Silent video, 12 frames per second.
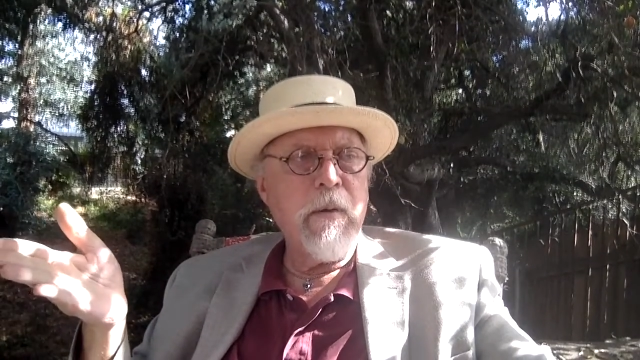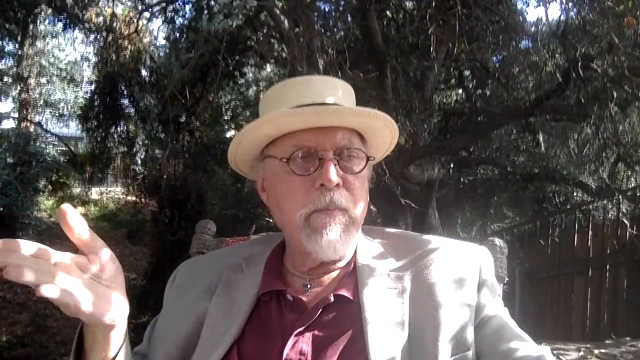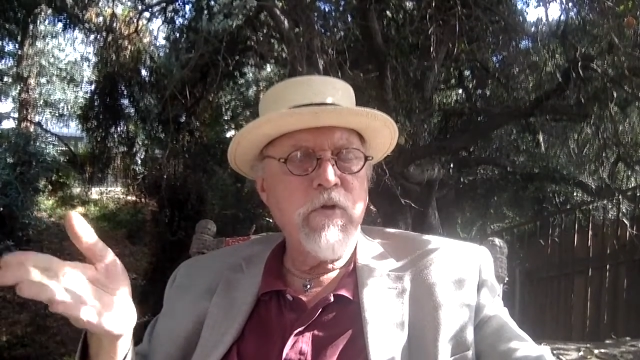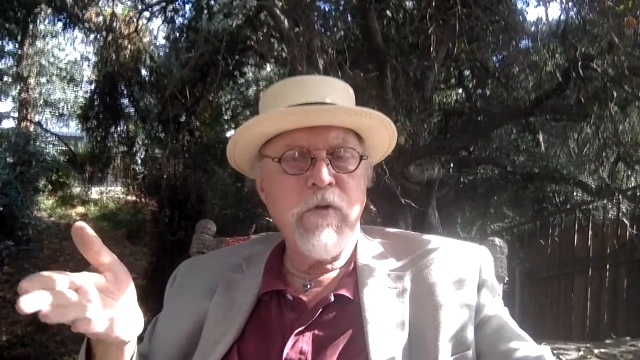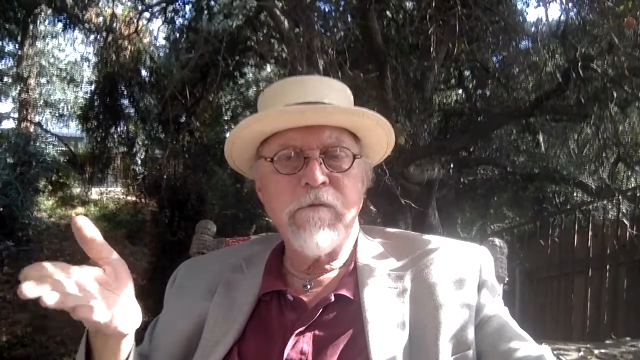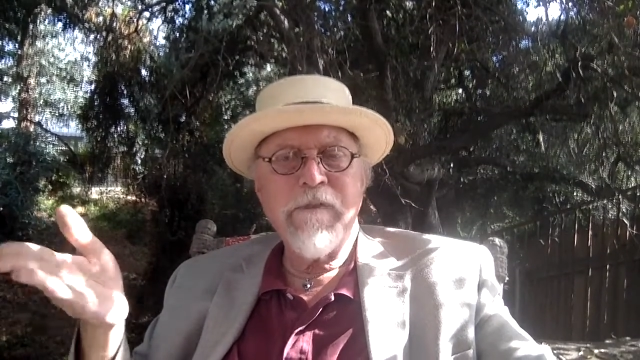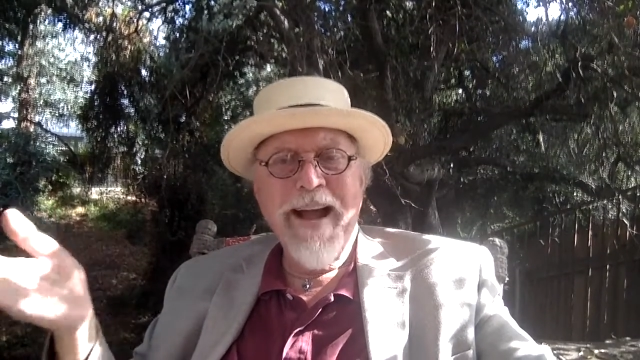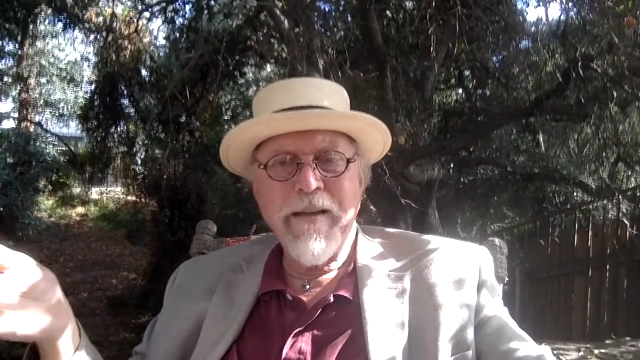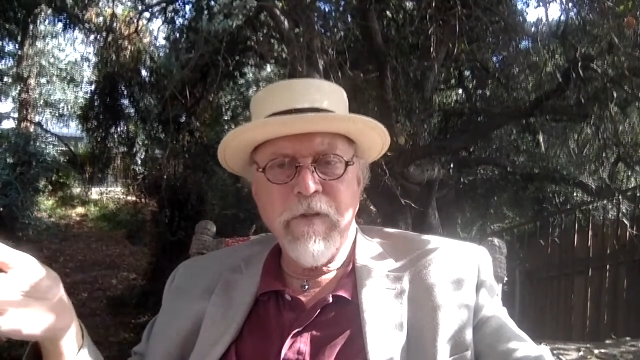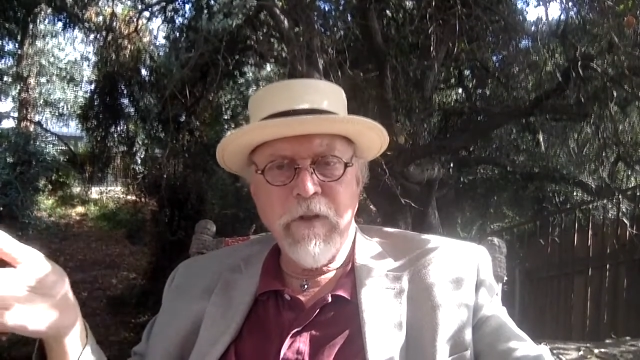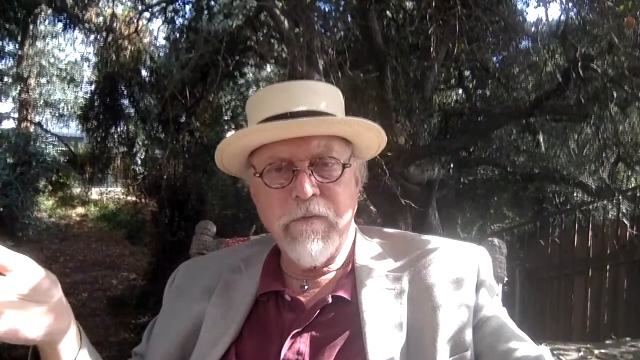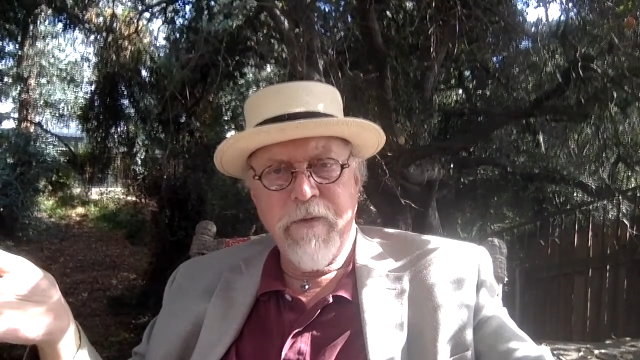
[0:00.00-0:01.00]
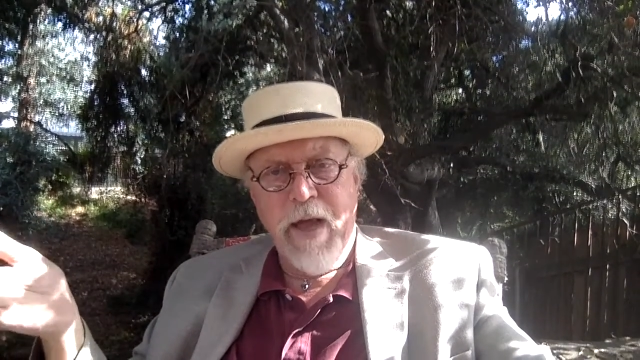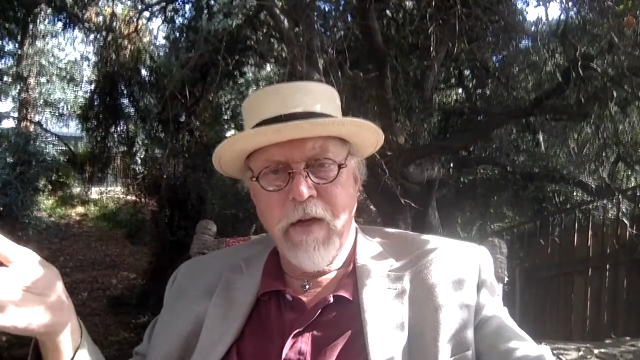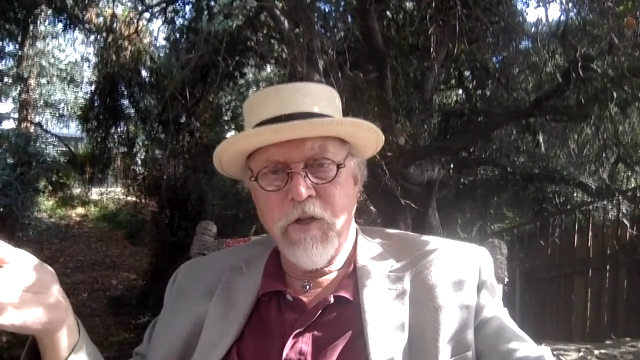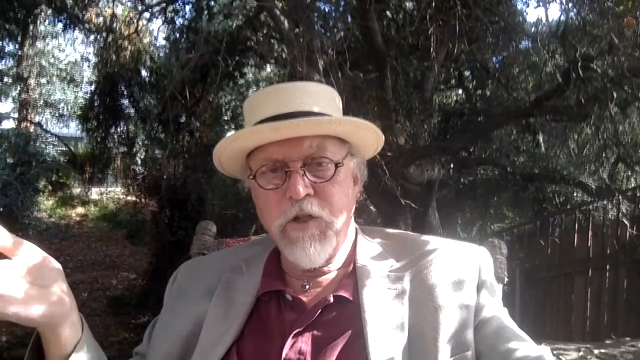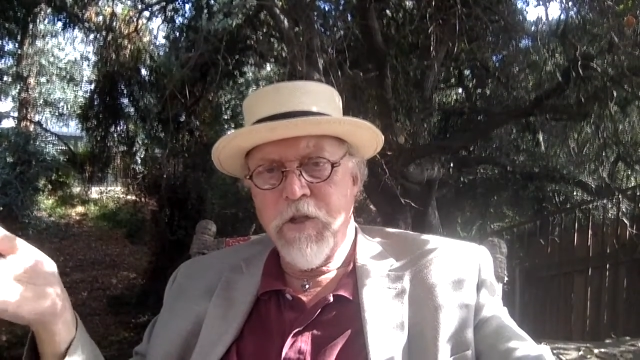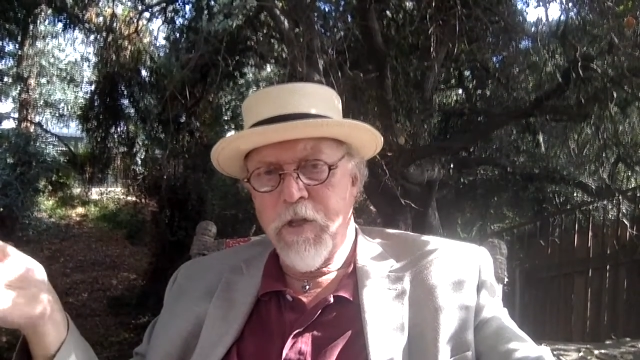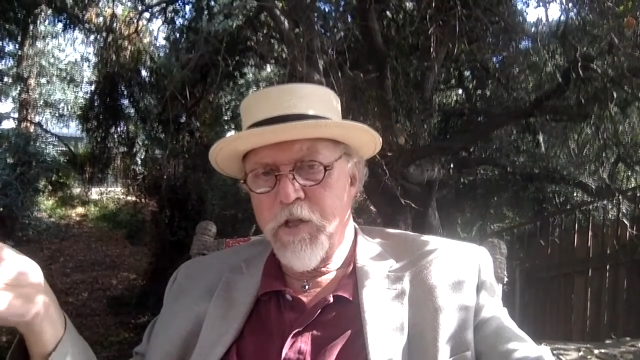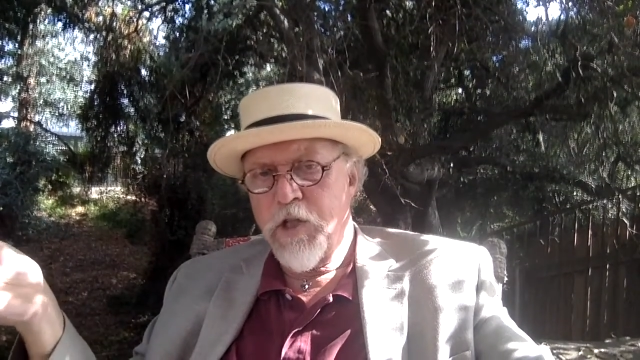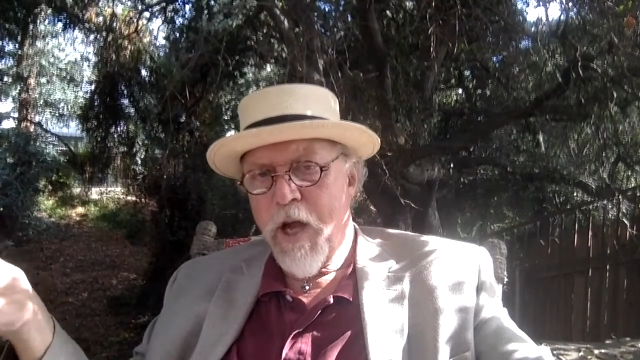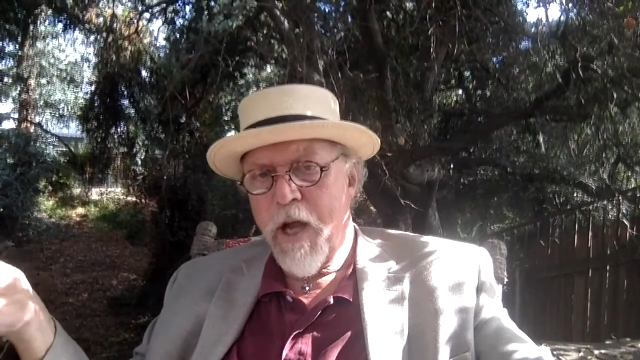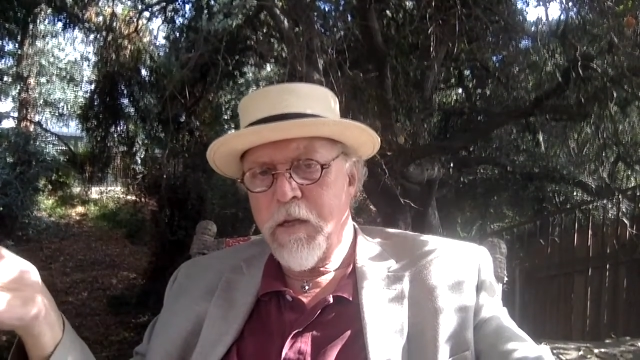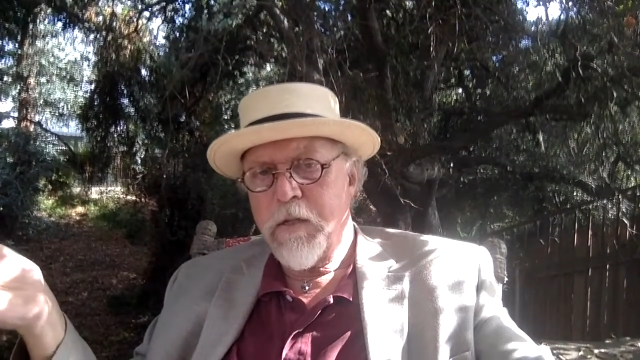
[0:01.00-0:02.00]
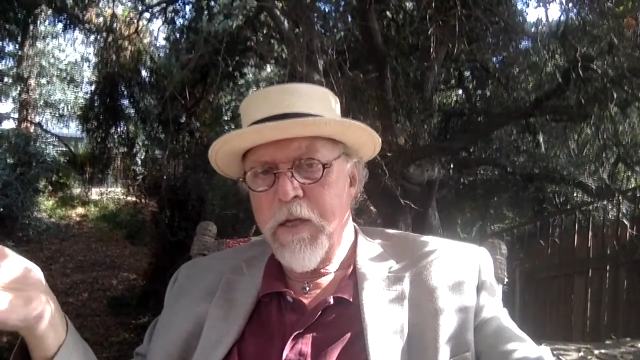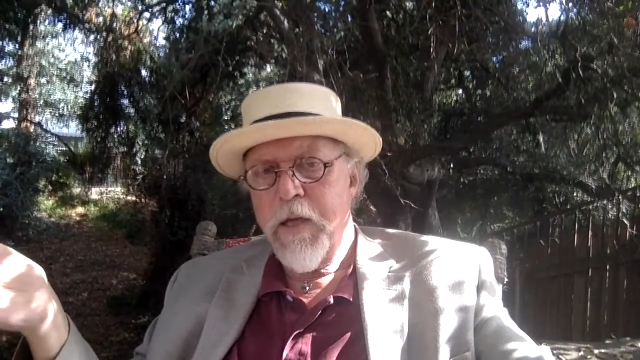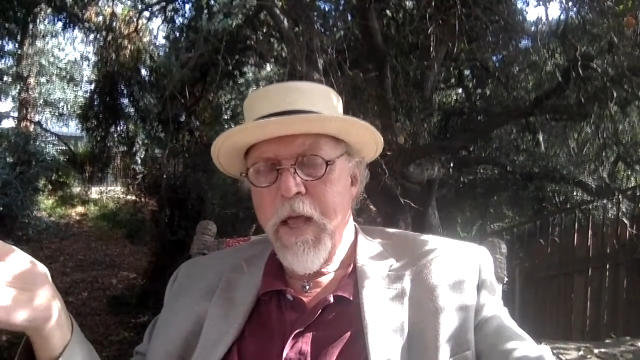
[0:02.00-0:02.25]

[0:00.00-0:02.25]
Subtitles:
survival advantage to the child